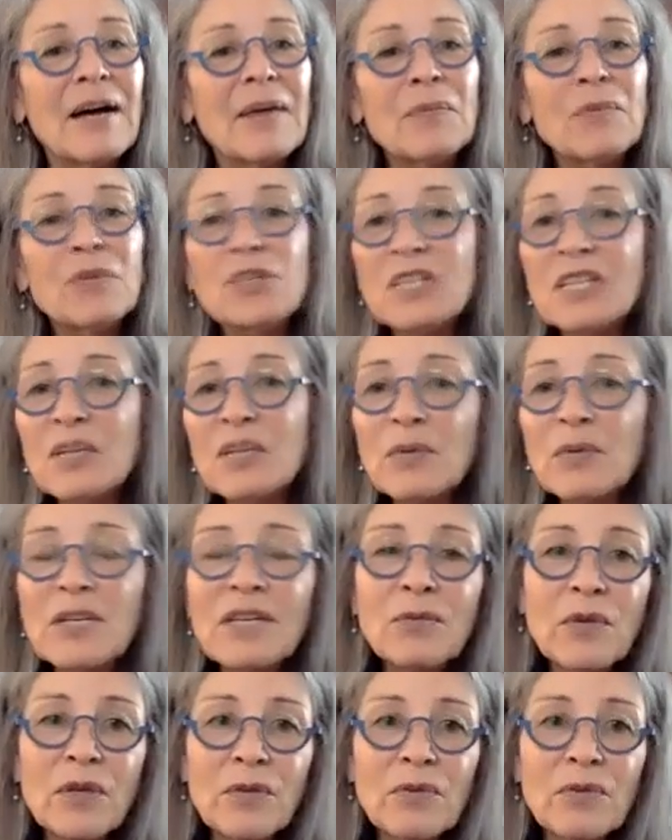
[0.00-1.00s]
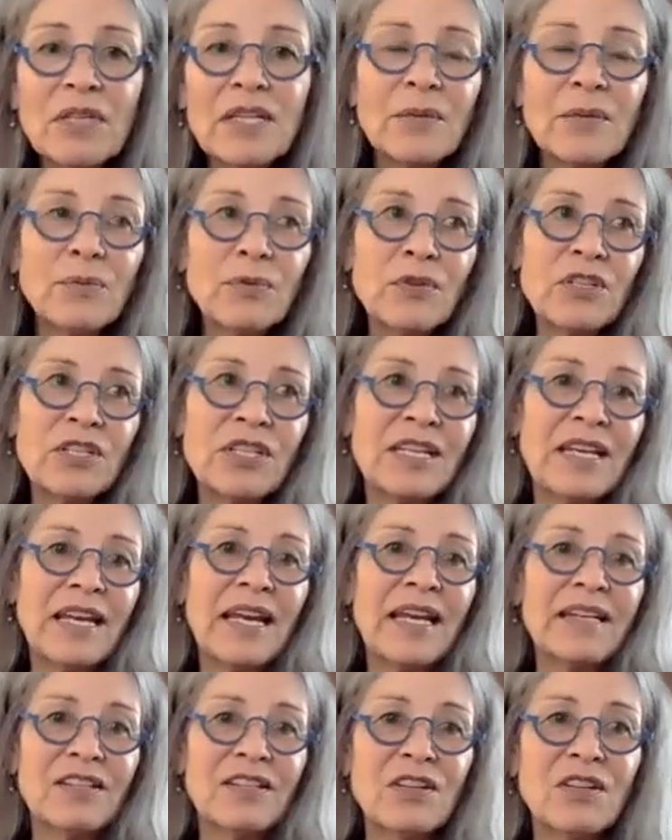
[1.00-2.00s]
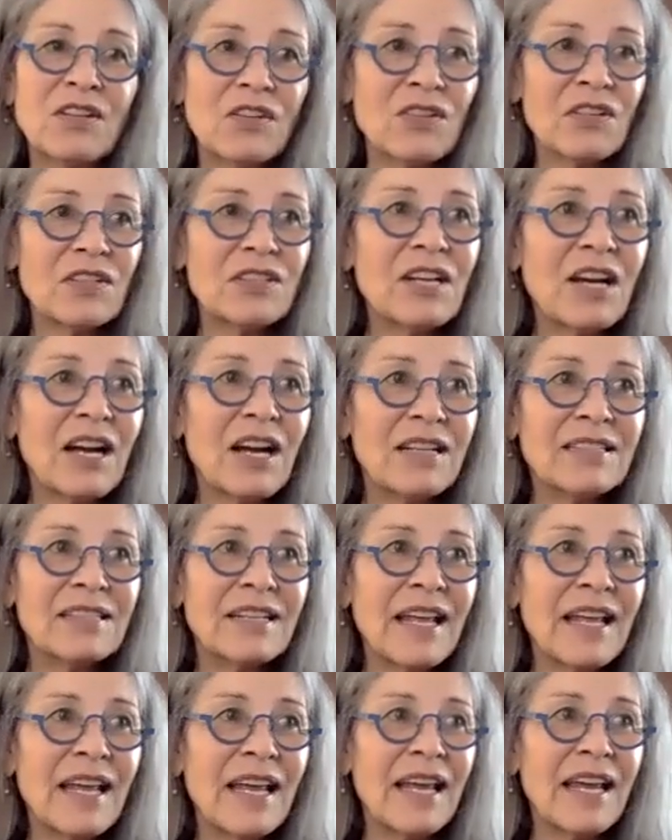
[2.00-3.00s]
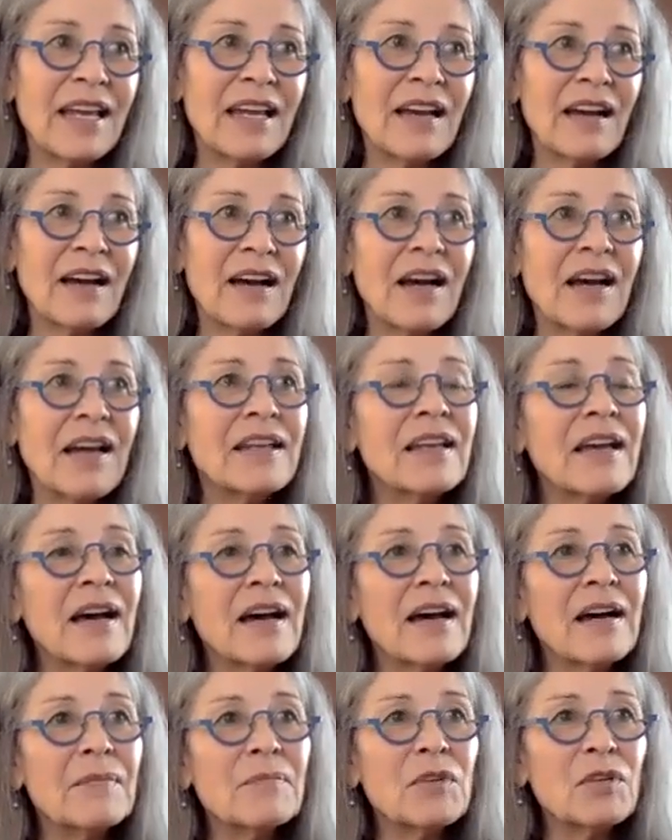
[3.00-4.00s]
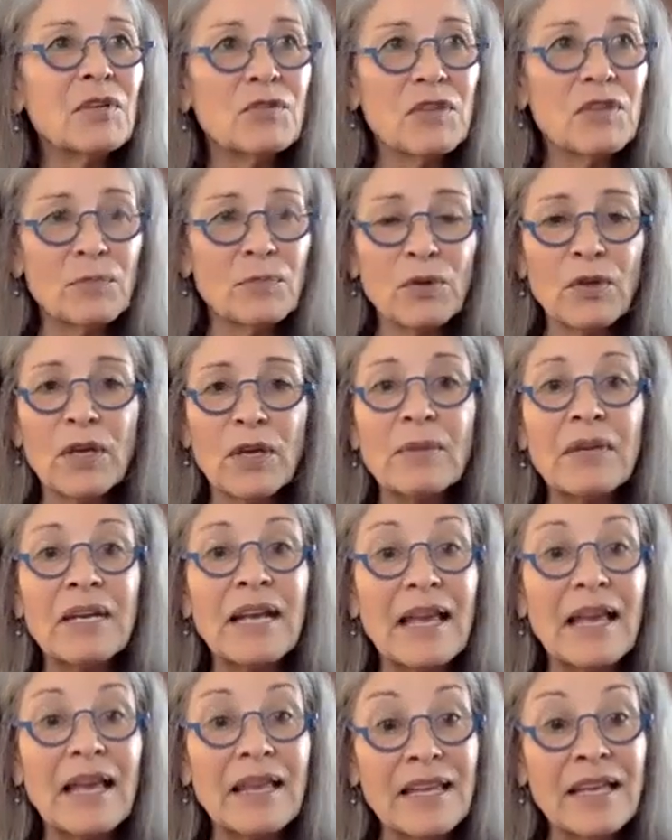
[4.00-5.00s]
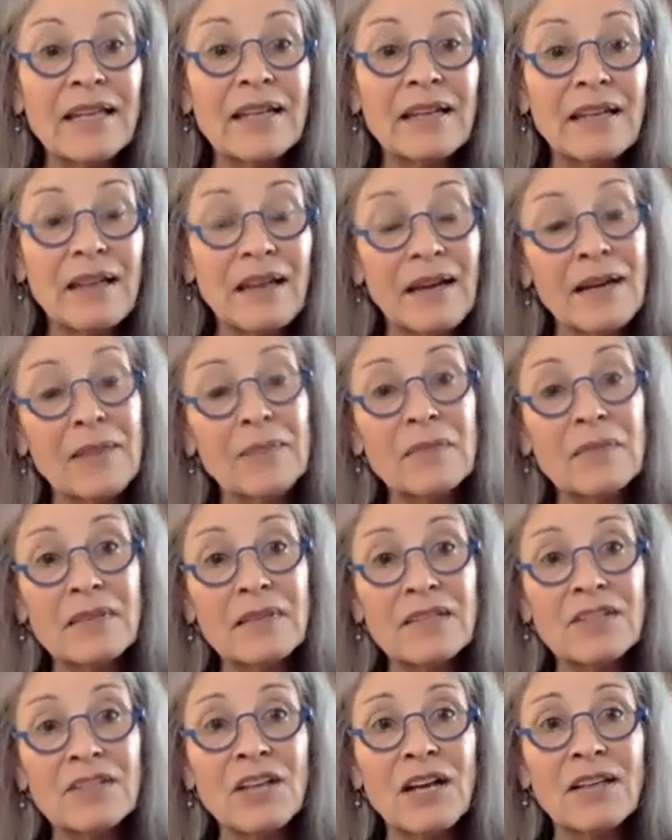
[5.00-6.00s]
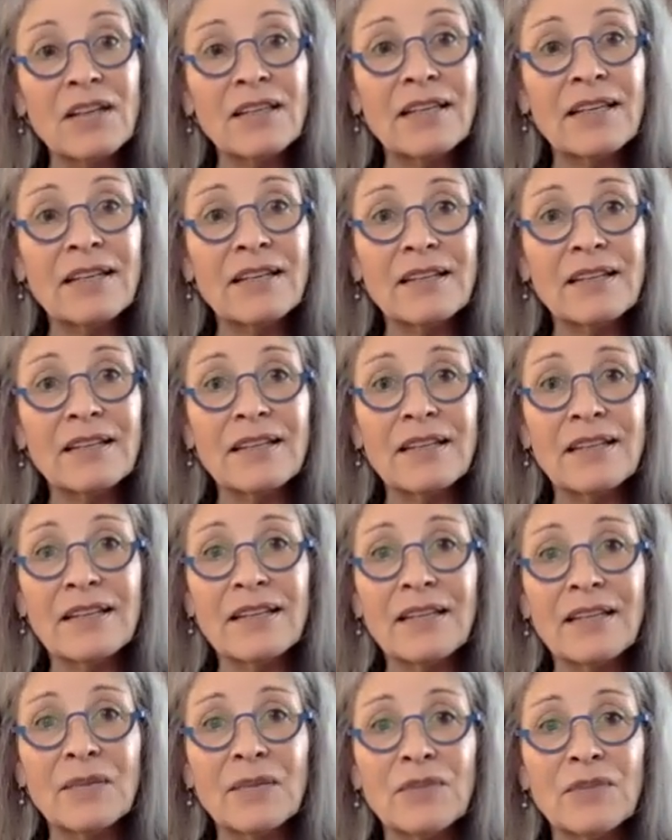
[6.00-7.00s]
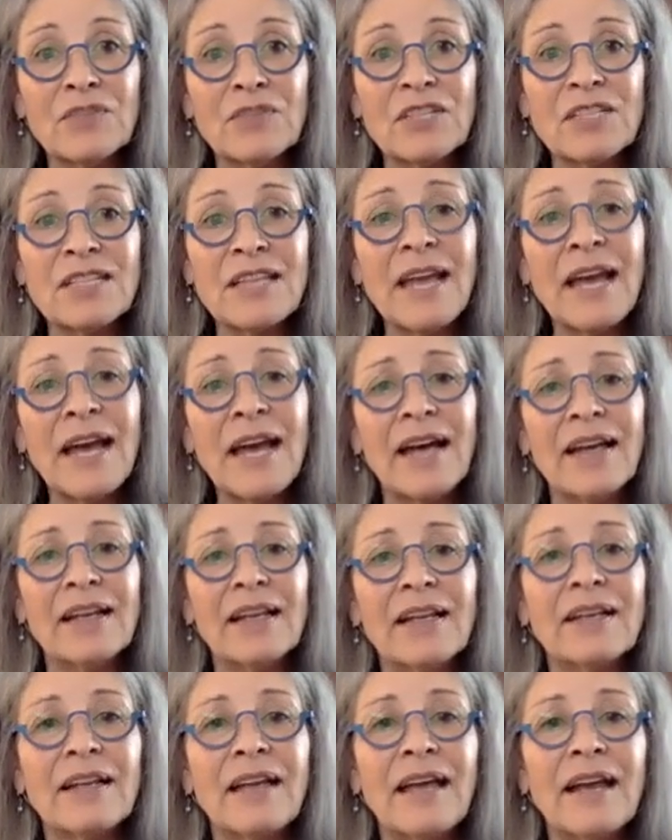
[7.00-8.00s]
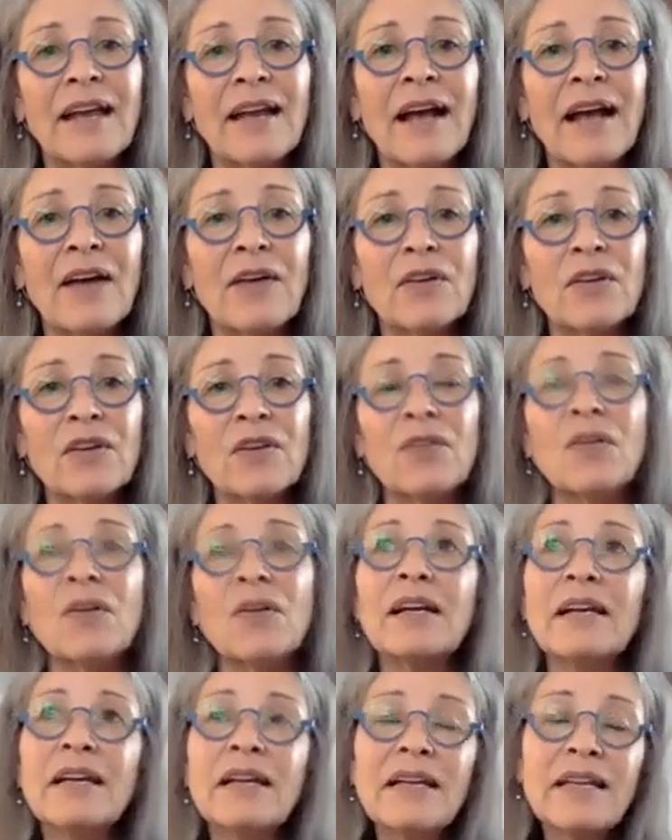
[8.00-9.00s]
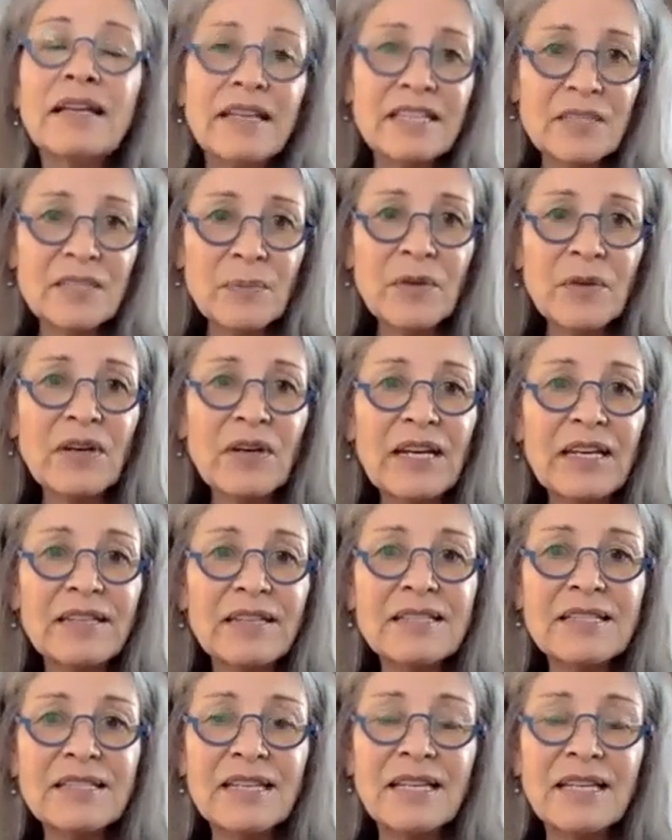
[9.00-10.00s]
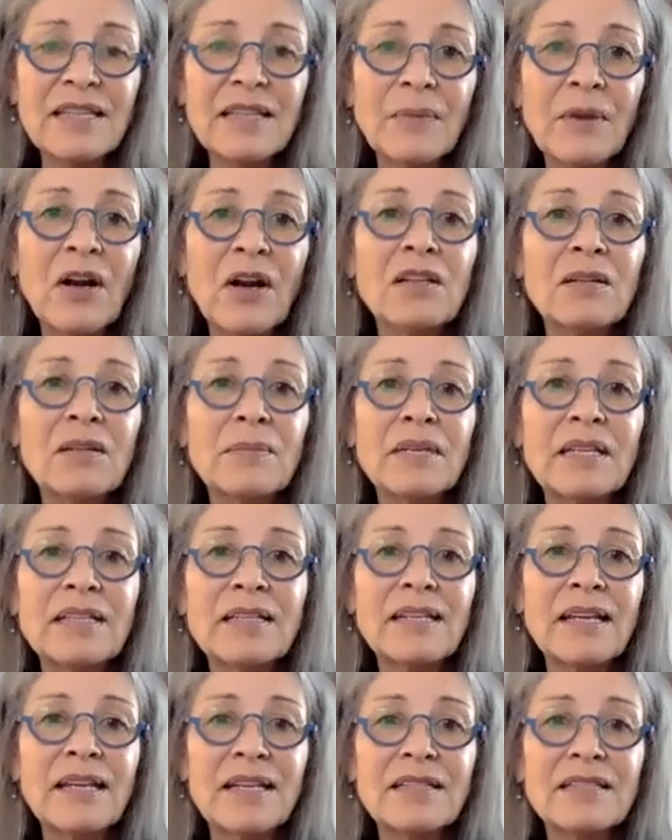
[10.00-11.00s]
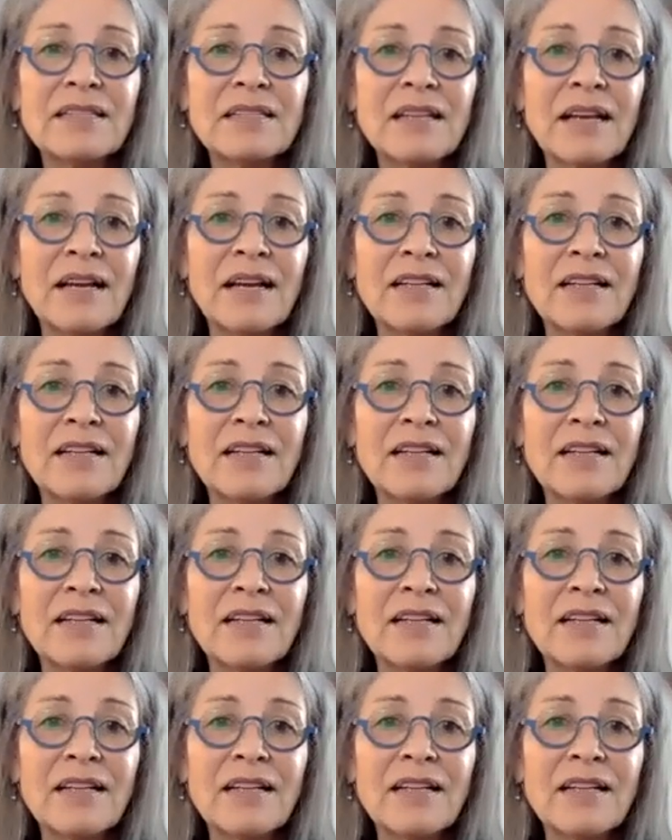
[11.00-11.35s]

Brigitte, we really appreciate your talk today on youth employment, and then the talk that we've just had, and how your experience in the Parliament has